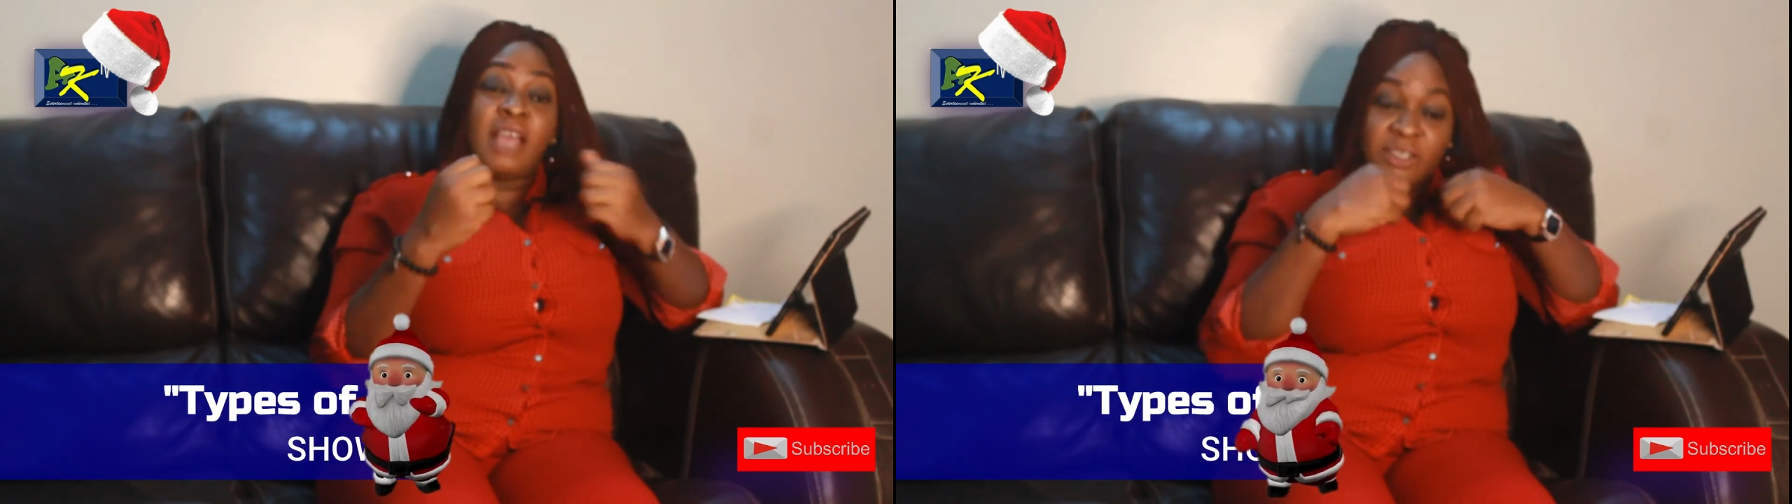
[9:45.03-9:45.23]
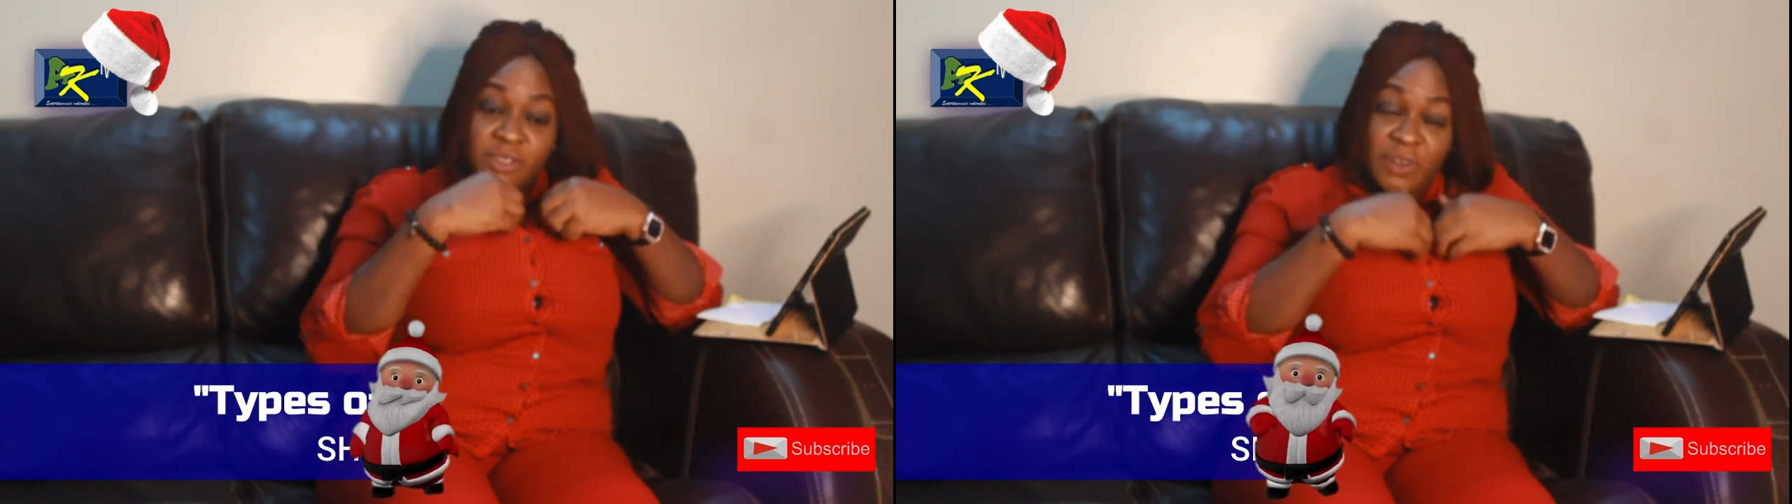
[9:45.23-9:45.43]

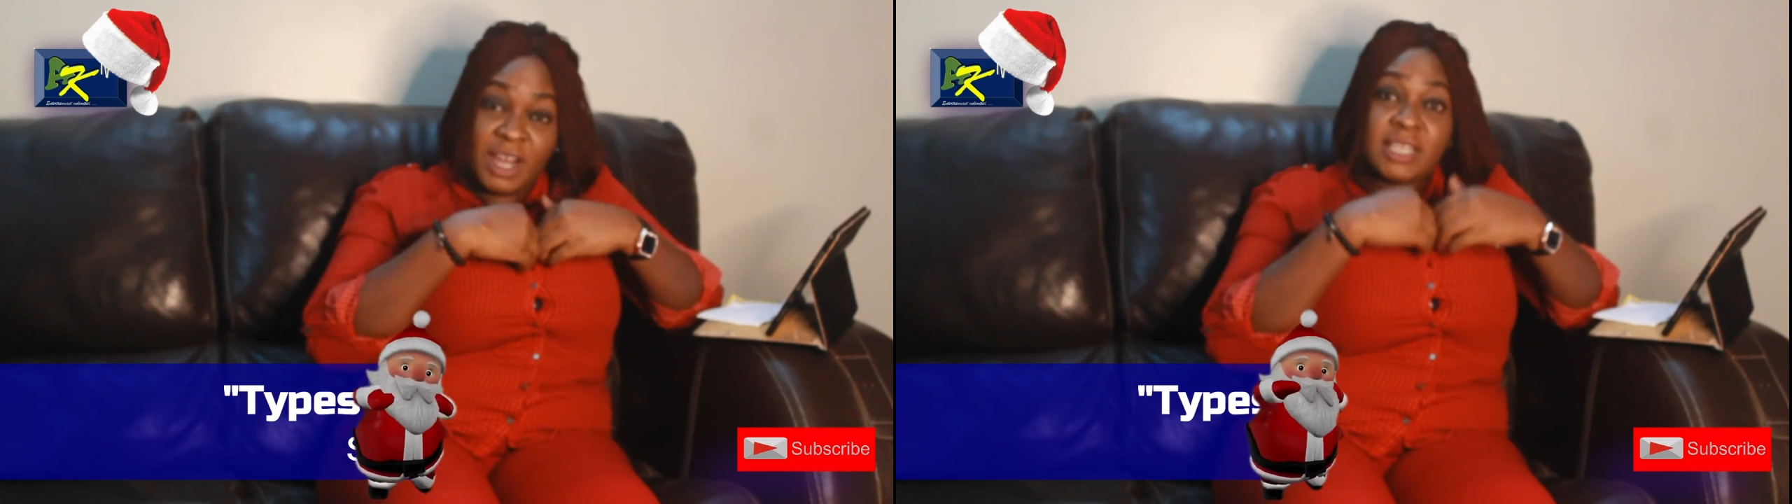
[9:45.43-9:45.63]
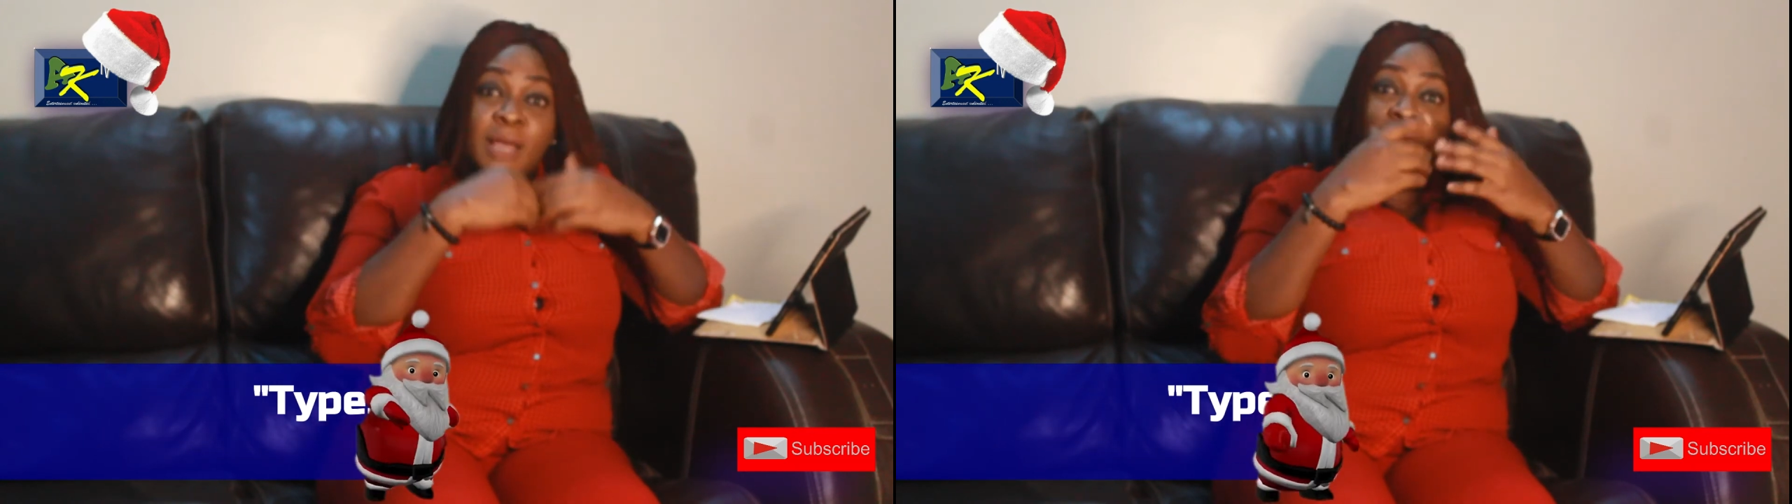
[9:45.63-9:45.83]
as
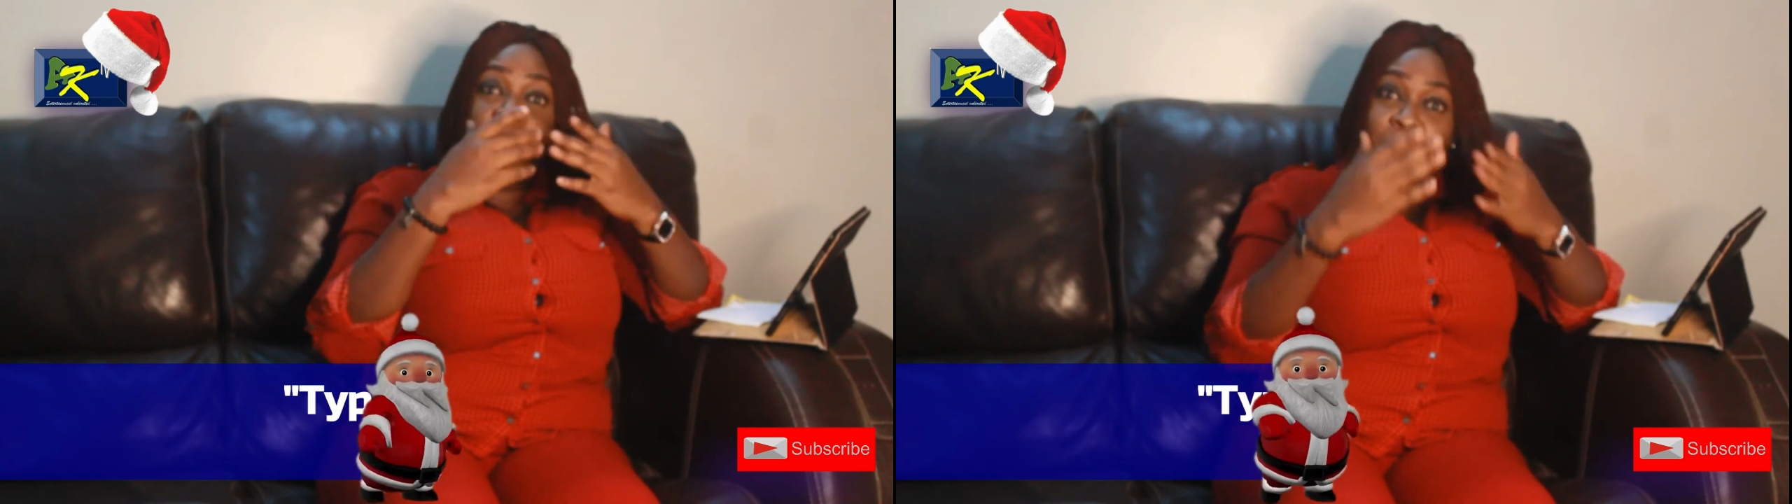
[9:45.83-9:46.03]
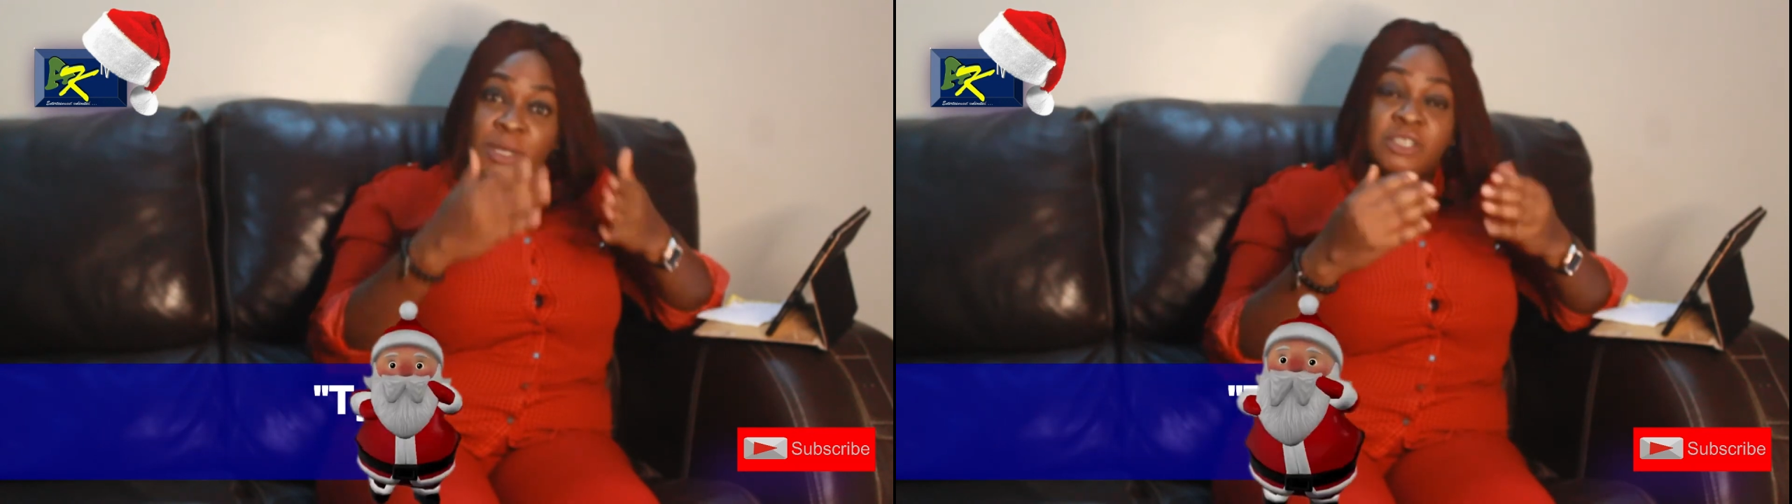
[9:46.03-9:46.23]
far as I be
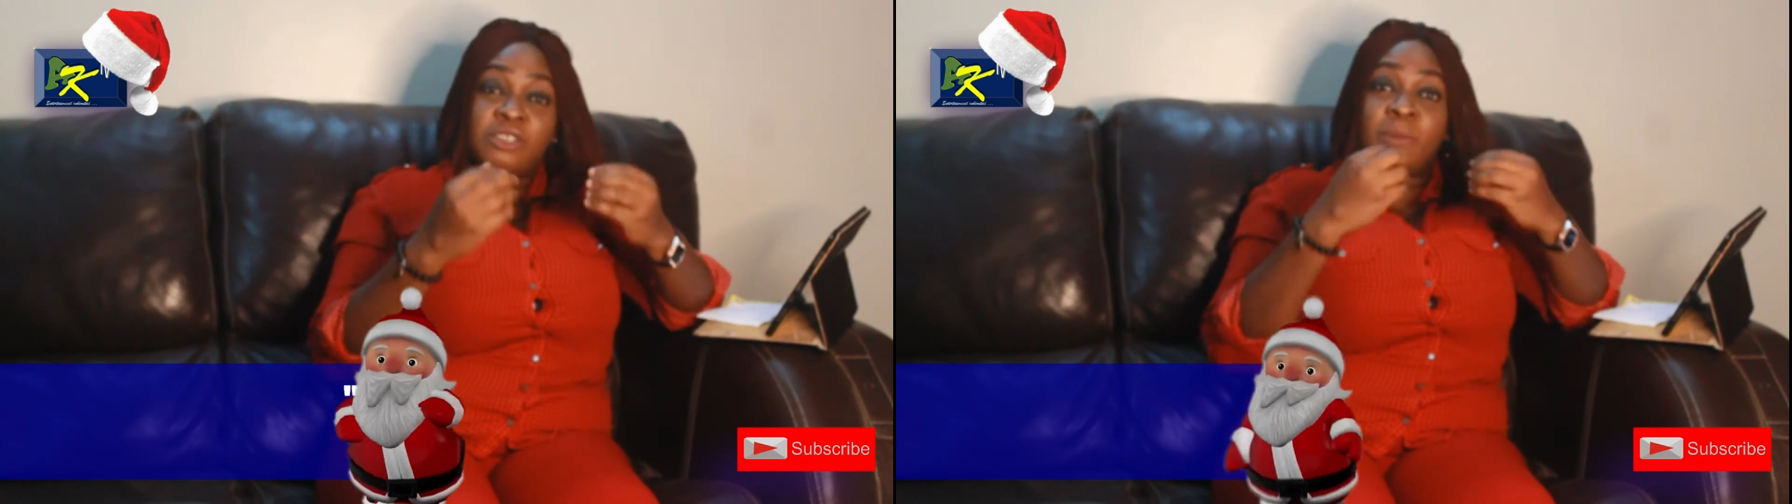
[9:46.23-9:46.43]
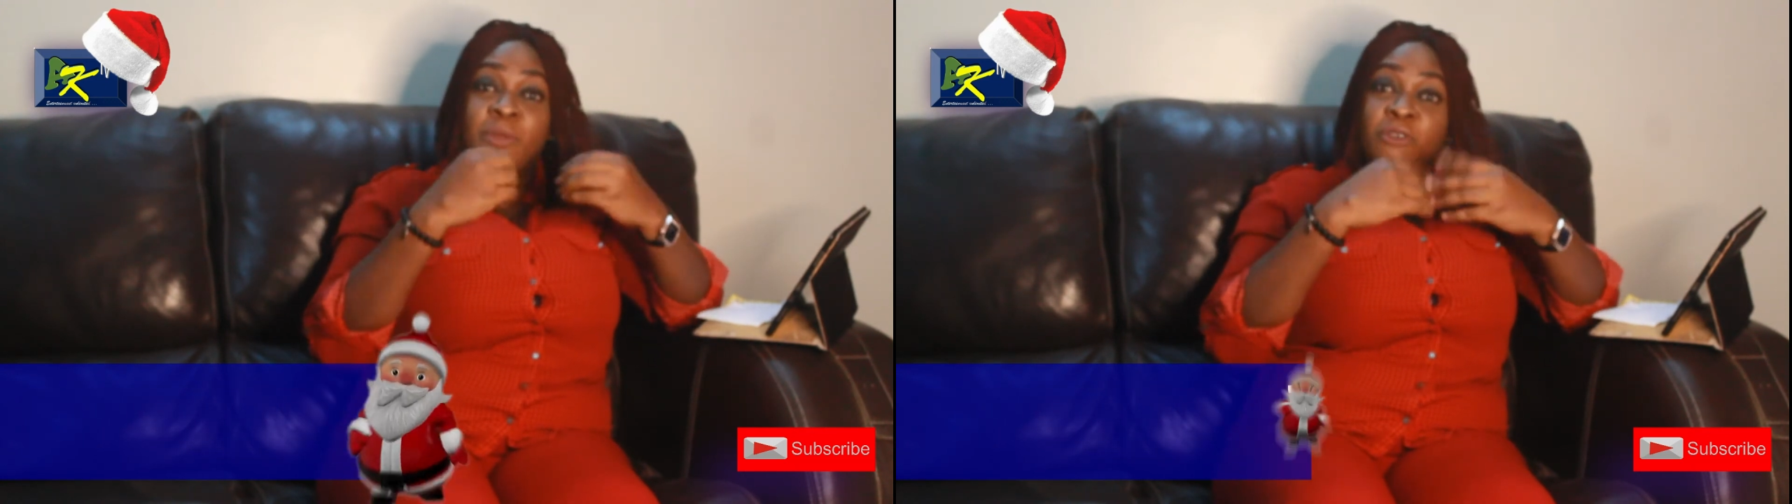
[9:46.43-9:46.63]
your
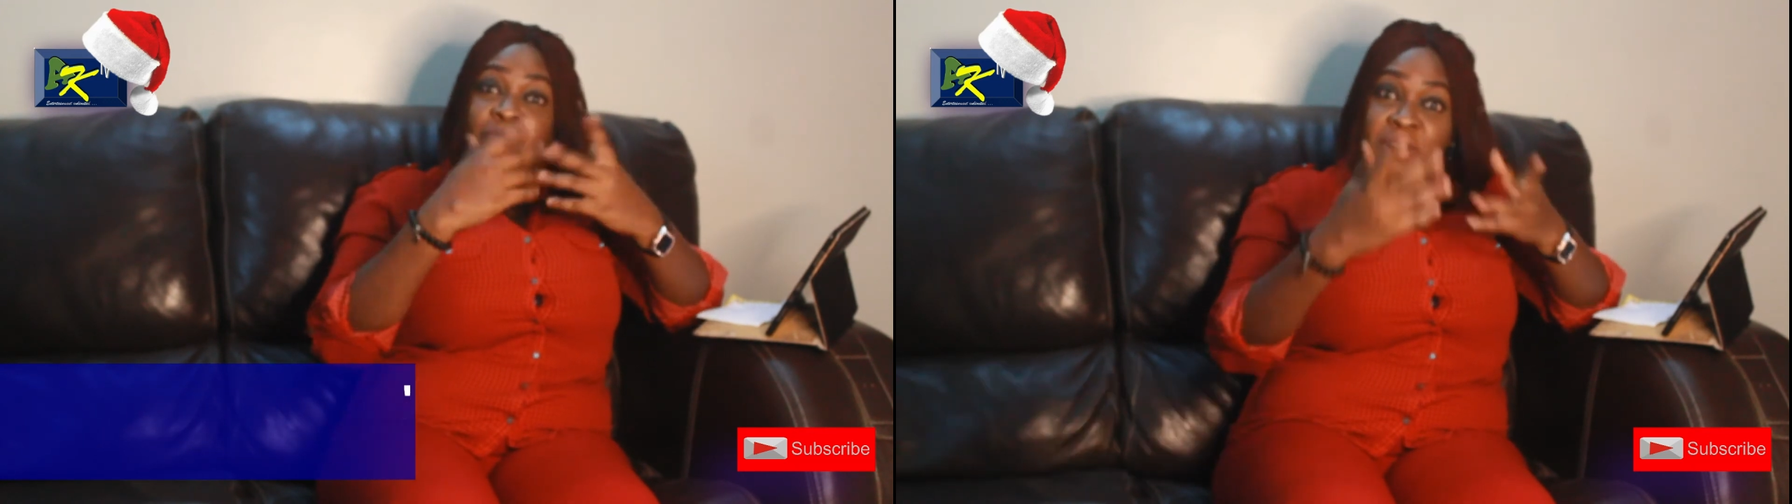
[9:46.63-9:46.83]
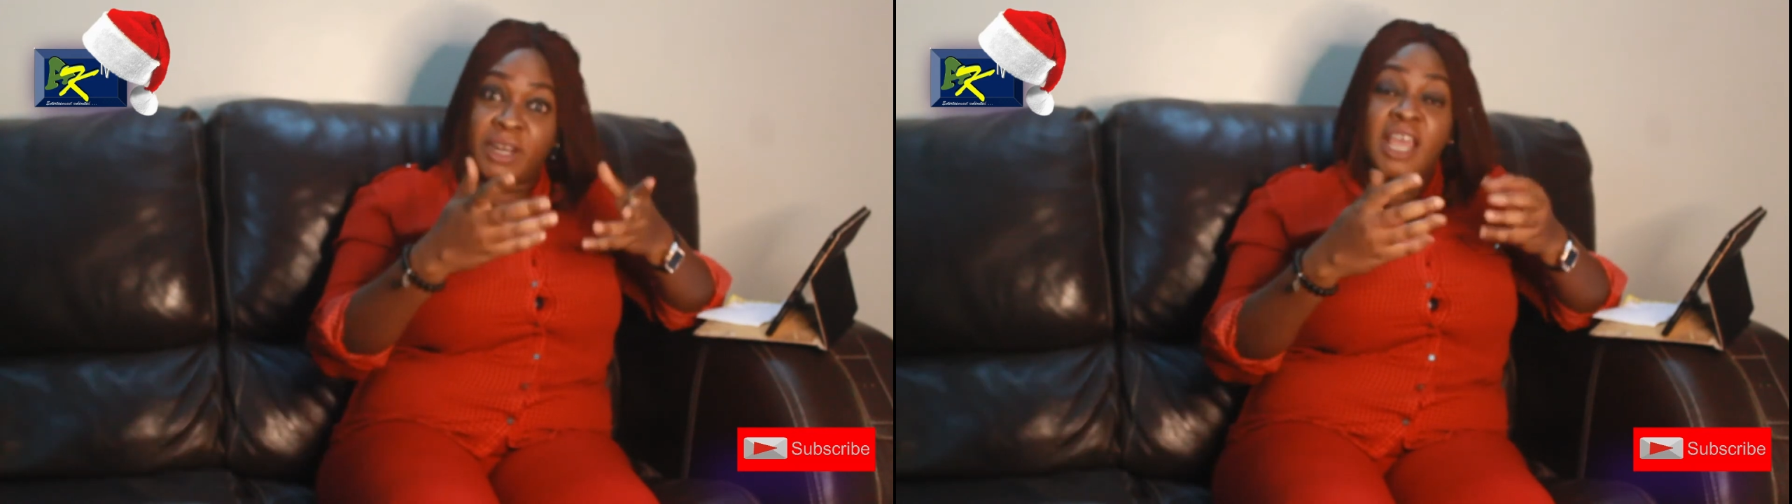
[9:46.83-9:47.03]
person, I be
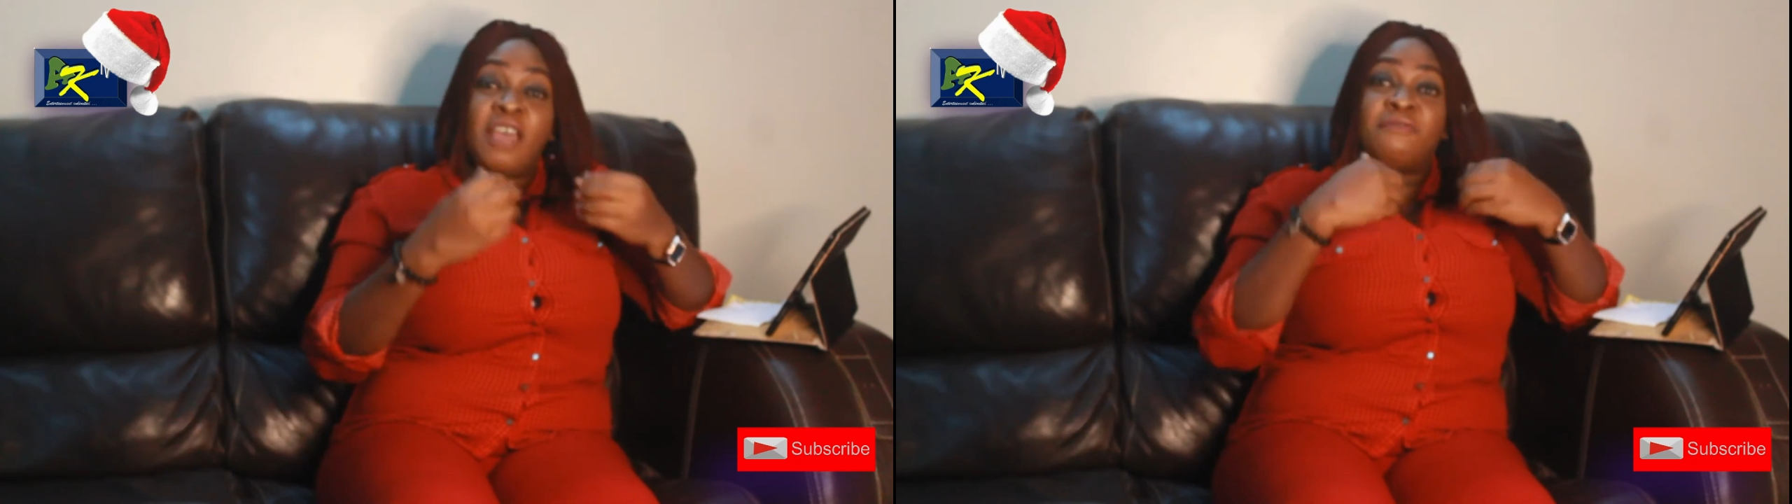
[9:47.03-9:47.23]
your friend.